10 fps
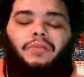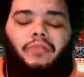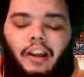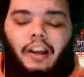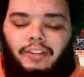
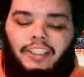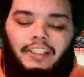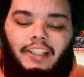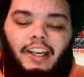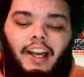would say
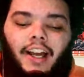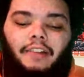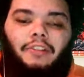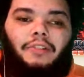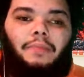another high
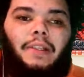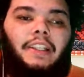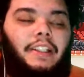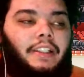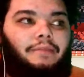would
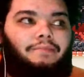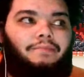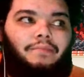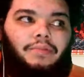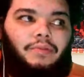be
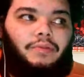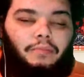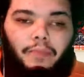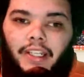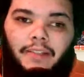
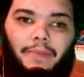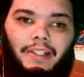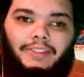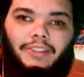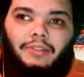beating
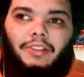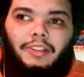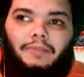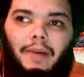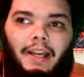Minnesota
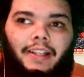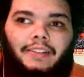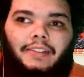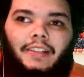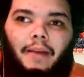by,
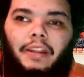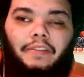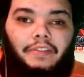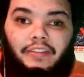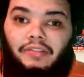I
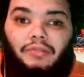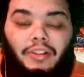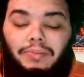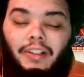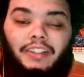believe it was 20
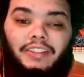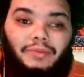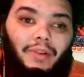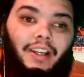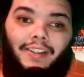plus
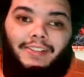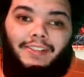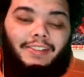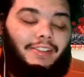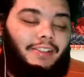
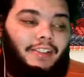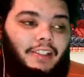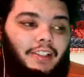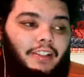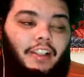twice.
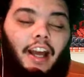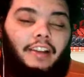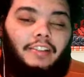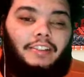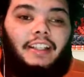
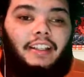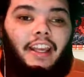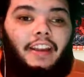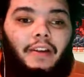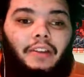The second
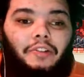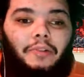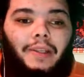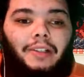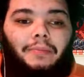game, Illinois
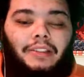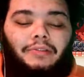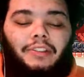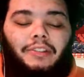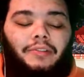beat them by
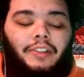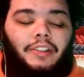23.